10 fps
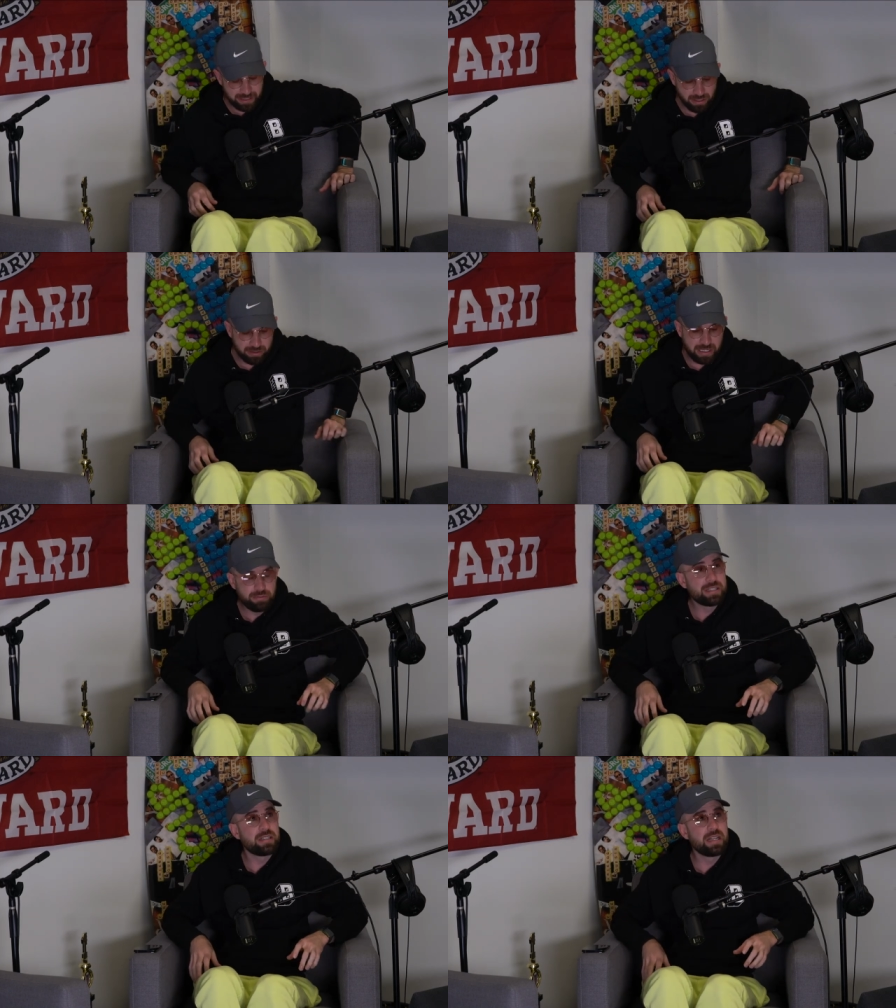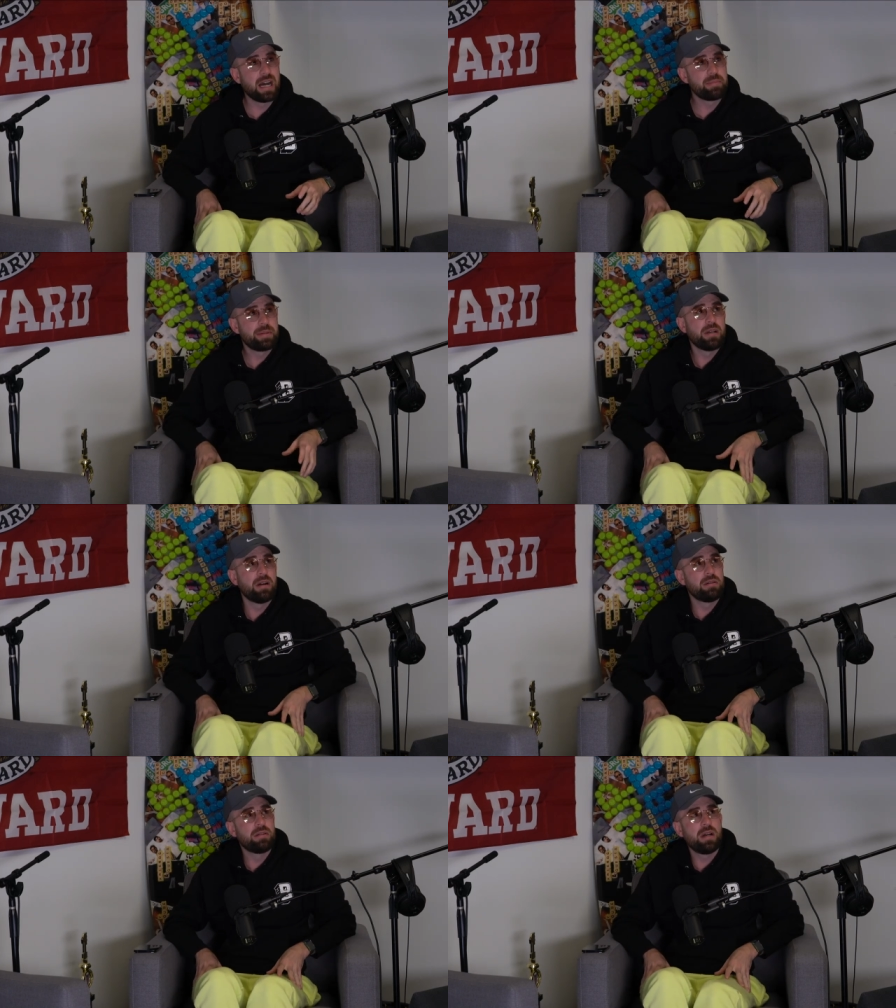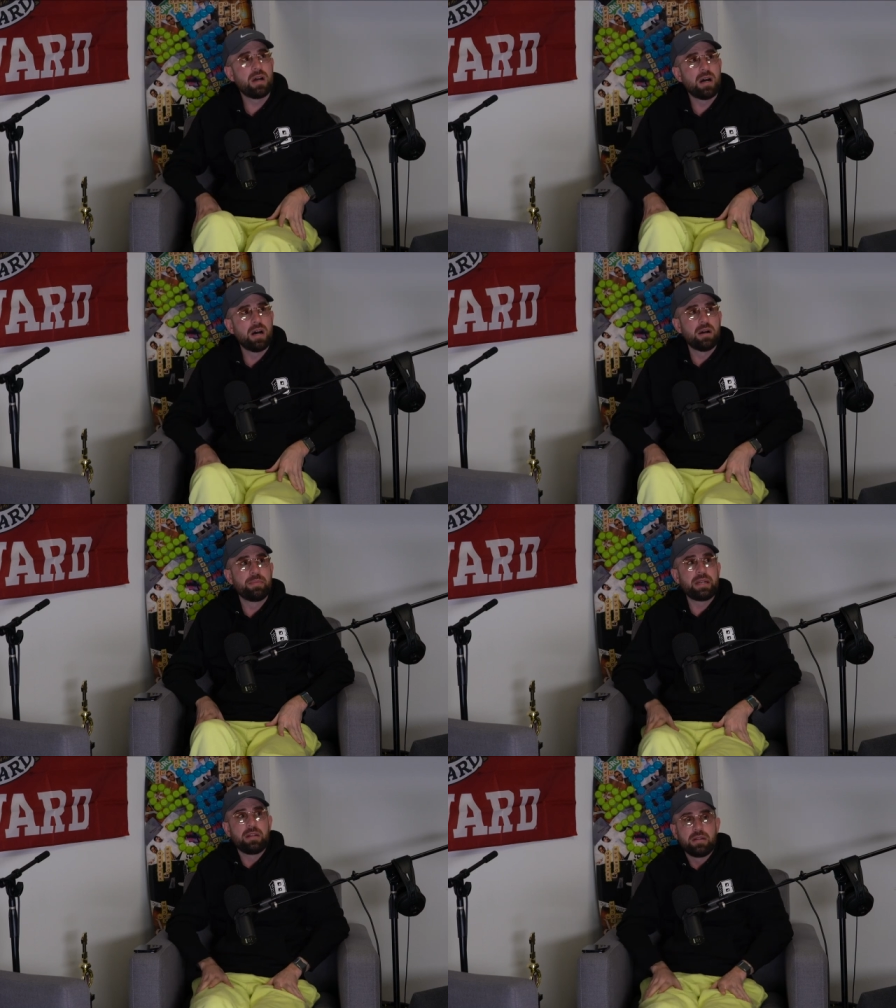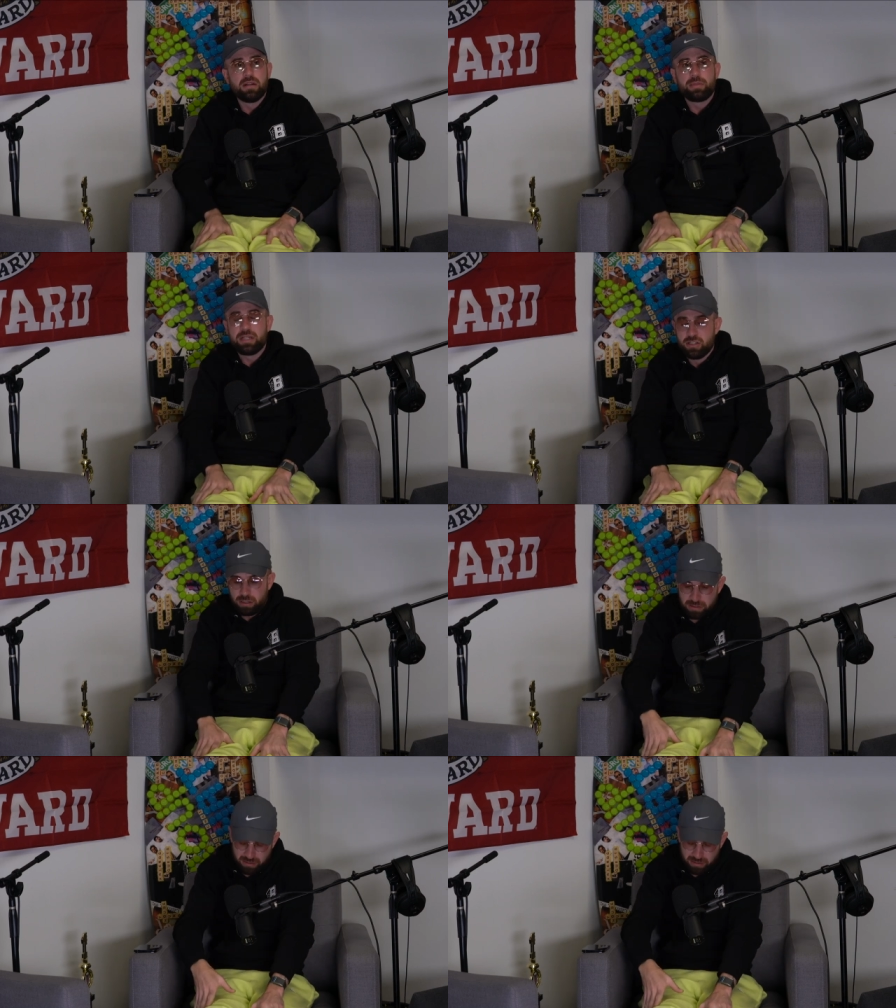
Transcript: know, they recently IPO'd. Uh, we, you know, we joked